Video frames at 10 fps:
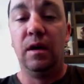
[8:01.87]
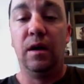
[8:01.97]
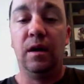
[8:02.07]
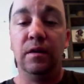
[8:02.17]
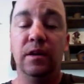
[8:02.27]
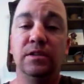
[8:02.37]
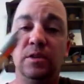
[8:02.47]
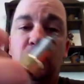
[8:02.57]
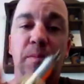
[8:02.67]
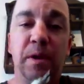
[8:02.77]
Those of you
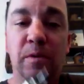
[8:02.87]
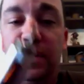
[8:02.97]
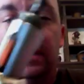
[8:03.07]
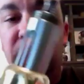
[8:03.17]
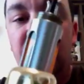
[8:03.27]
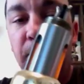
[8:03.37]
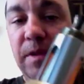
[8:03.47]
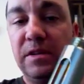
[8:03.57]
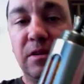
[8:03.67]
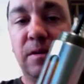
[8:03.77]
want to pick one of these up,
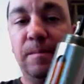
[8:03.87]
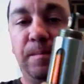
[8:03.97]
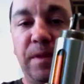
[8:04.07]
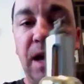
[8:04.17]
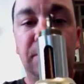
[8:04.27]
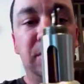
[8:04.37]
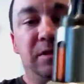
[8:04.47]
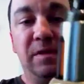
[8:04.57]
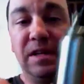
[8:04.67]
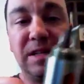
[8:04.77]
these are absolutely
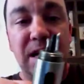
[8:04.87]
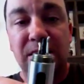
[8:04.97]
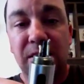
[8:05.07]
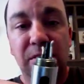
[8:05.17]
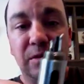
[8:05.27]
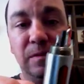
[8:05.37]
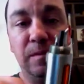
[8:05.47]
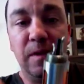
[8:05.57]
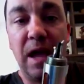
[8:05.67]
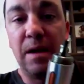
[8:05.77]
fantastic little
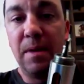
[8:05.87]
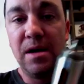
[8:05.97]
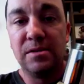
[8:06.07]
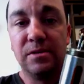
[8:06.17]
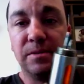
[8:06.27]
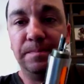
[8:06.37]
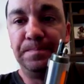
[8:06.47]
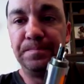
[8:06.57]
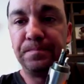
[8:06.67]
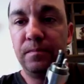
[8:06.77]
atomizers.
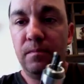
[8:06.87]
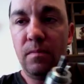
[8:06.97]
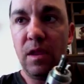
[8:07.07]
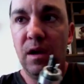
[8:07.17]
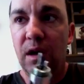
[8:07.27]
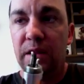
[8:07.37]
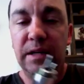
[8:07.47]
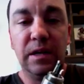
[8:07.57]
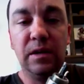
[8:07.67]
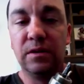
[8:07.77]
They
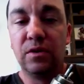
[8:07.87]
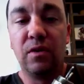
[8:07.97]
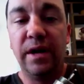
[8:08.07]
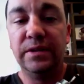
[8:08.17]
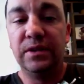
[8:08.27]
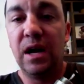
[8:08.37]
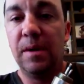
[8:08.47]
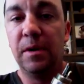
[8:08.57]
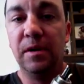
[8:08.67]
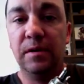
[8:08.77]
did a great
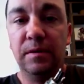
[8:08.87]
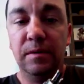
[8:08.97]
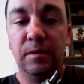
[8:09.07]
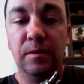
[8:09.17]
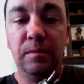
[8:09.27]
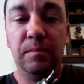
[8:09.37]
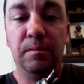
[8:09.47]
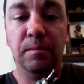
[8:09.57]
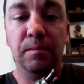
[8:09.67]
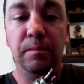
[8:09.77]
job of
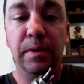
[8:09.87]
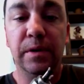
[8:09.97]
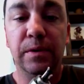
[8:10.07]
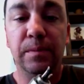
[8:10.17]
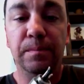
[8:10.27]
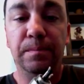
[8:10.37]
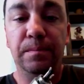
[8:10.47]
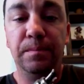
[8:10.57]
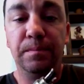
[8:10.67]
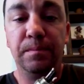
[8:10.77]
building them,
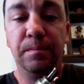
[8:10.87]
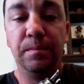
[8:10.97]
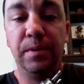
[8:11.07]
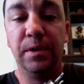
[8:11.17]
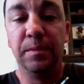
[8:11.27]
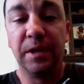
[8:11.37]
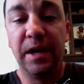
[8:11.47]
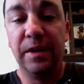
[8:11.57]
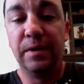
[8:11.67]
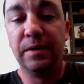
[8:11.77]
putting them
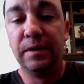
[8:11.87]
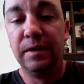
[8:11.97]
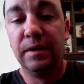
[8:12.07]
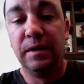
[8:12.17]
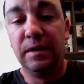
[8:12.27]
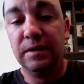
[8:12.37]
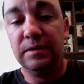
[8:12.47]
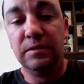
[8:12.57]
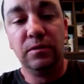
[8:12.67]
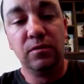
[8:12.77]
together.
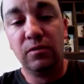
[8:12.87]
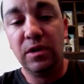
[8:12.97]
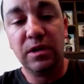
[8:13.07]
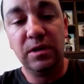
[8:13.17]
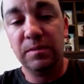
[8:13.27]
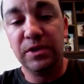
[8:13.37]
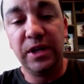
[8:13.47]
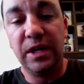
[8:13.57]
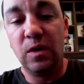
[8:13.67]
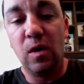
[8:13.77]
Real good
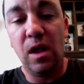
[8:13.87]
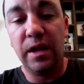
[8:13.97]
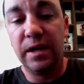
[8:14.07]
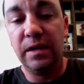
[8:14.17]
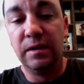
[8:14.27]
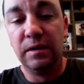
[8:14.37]
machining quality.